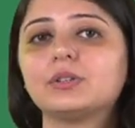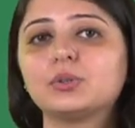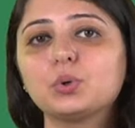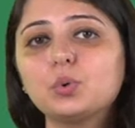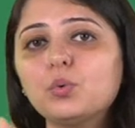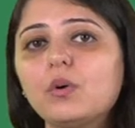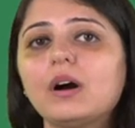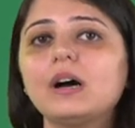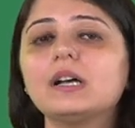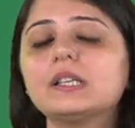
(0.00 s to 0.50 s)

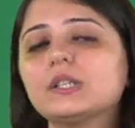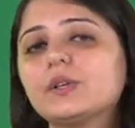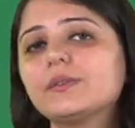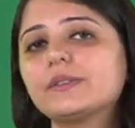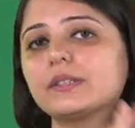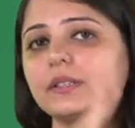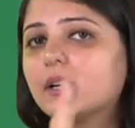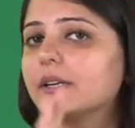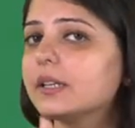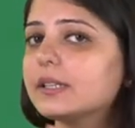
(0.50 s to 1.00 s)
2 hours
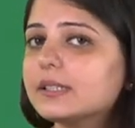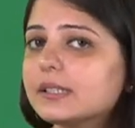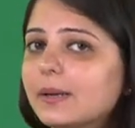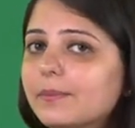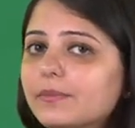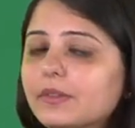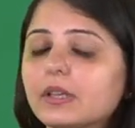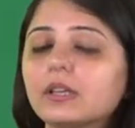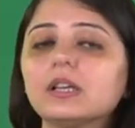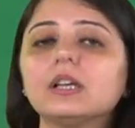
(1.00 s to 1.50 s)
you've studied
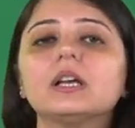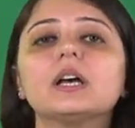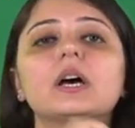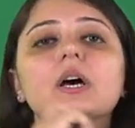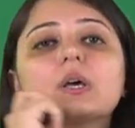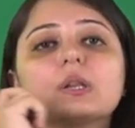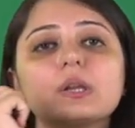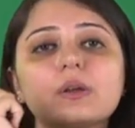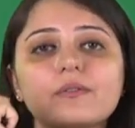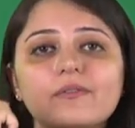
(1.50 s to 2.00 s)
something,
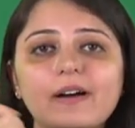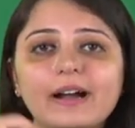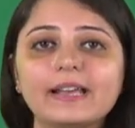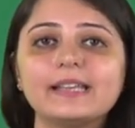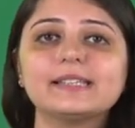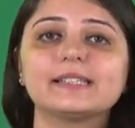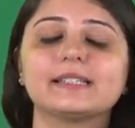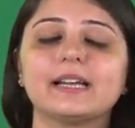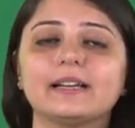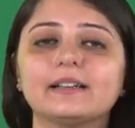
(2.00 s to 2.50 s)

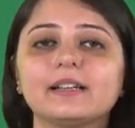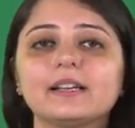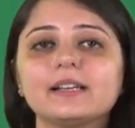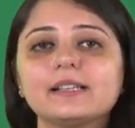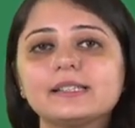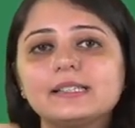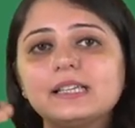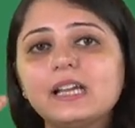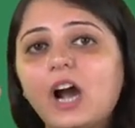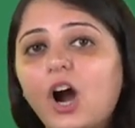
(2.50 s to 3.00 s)
revise that.
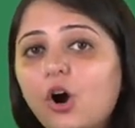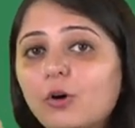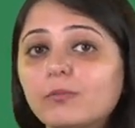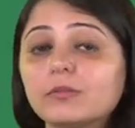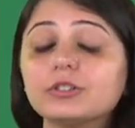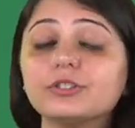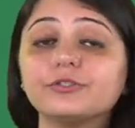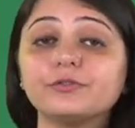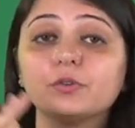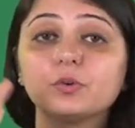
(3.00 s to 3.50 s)
See how
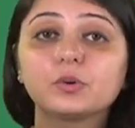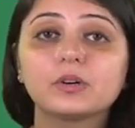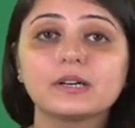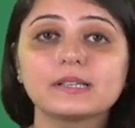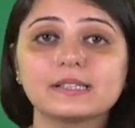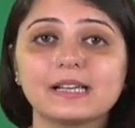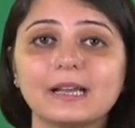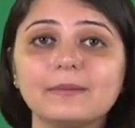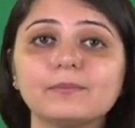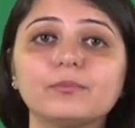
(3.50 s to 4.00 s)
much
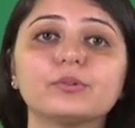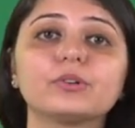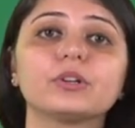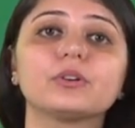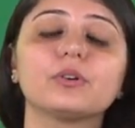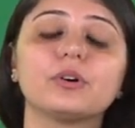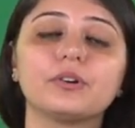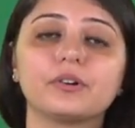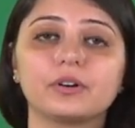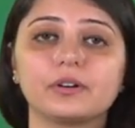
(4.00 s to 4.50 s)
focus I'm
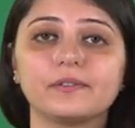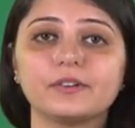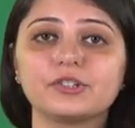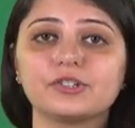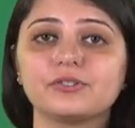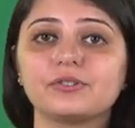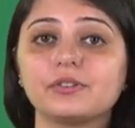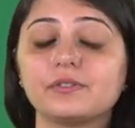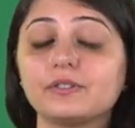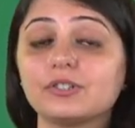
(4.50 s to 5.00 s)
putting on
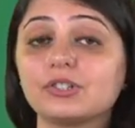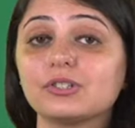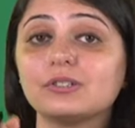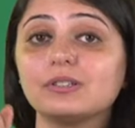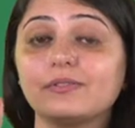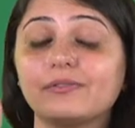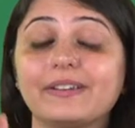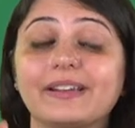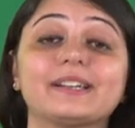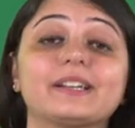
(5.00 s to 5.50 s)
revision.
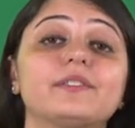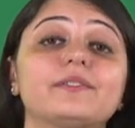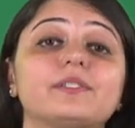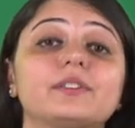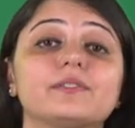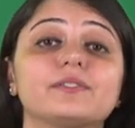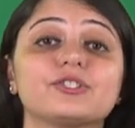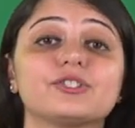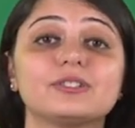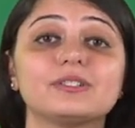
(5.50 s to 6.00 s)
Revision, effective
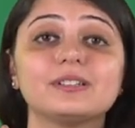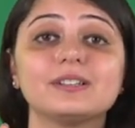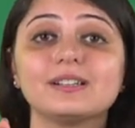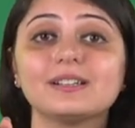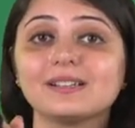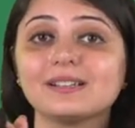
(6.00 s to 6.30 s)
revision